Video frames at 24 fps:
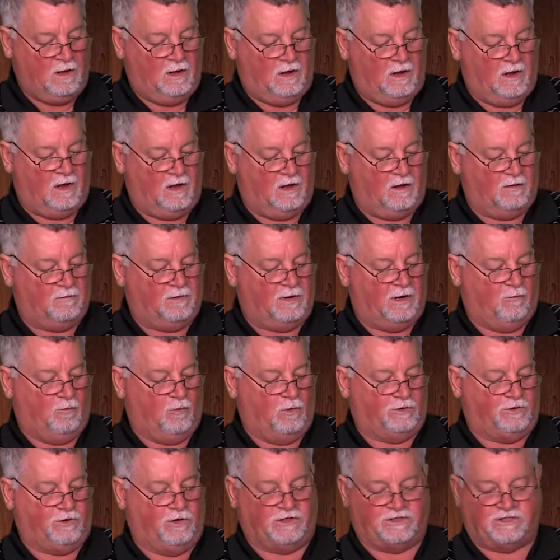And
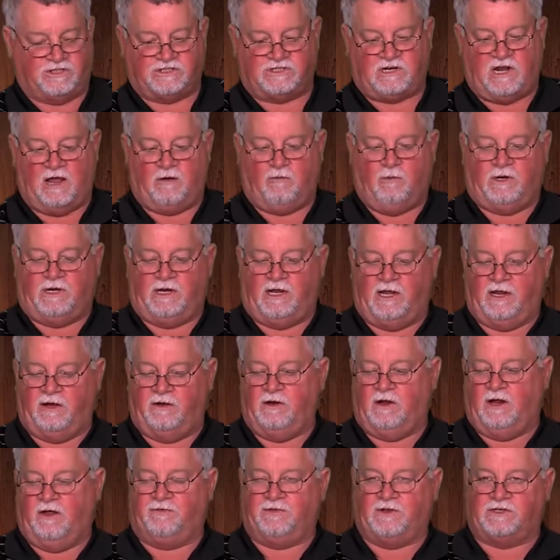we'll do it just like we
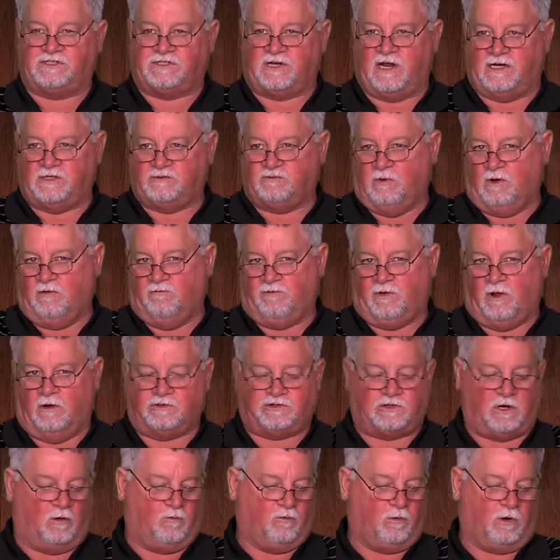did at the stage 1 flow
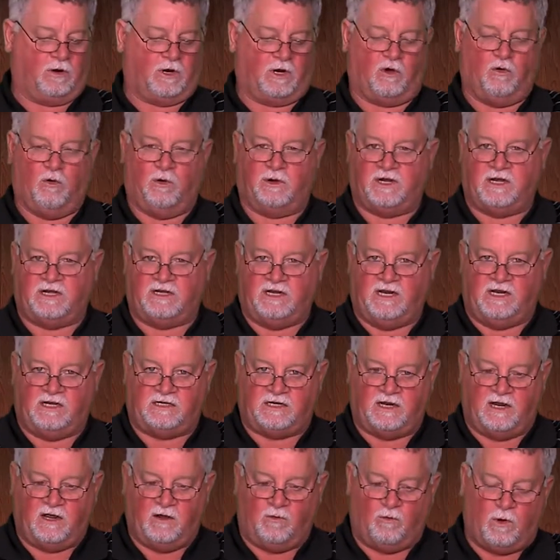chart. We're going to go into
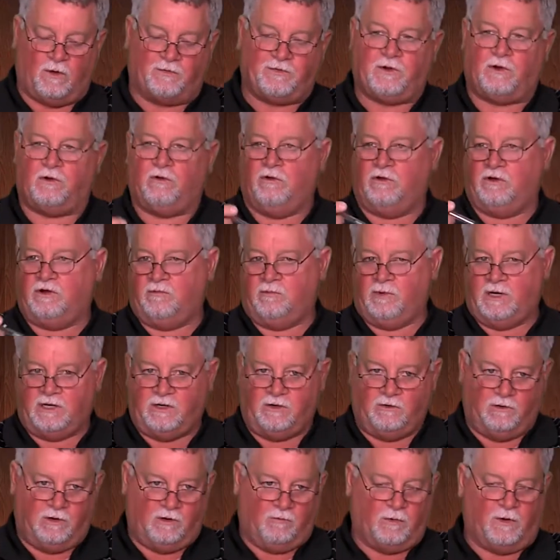detail what they're going to be
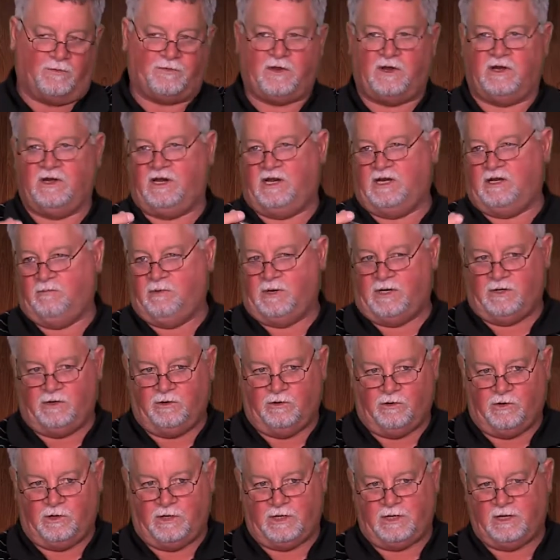doing, what they need to be
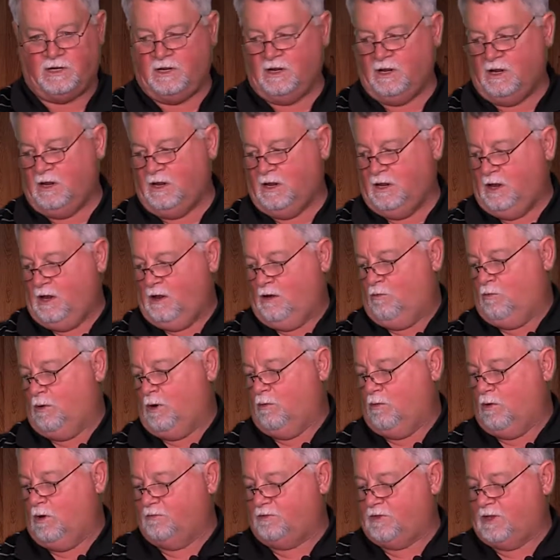doing. We
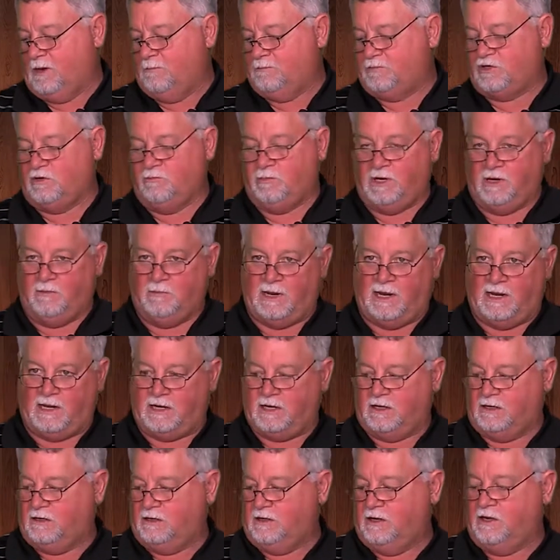want them to be
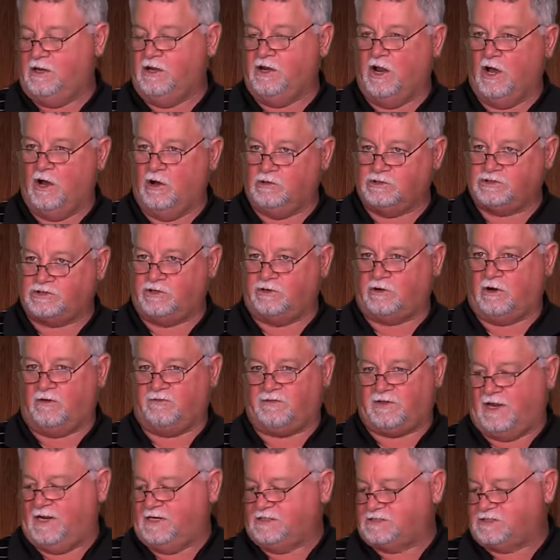making notes on our
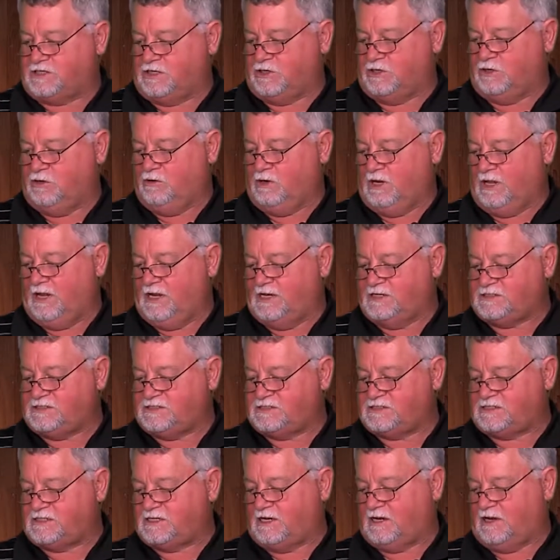things to do
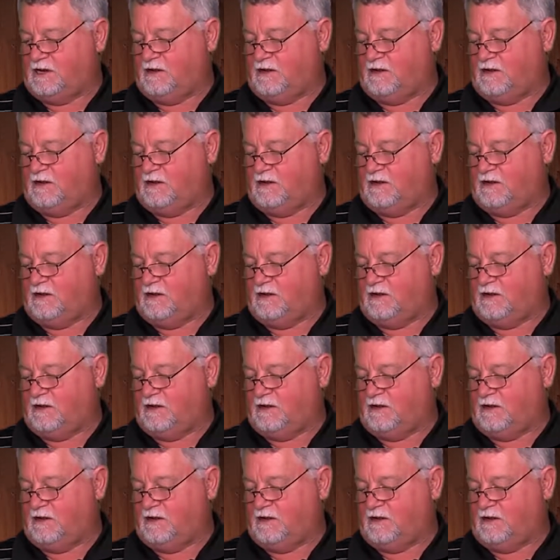list.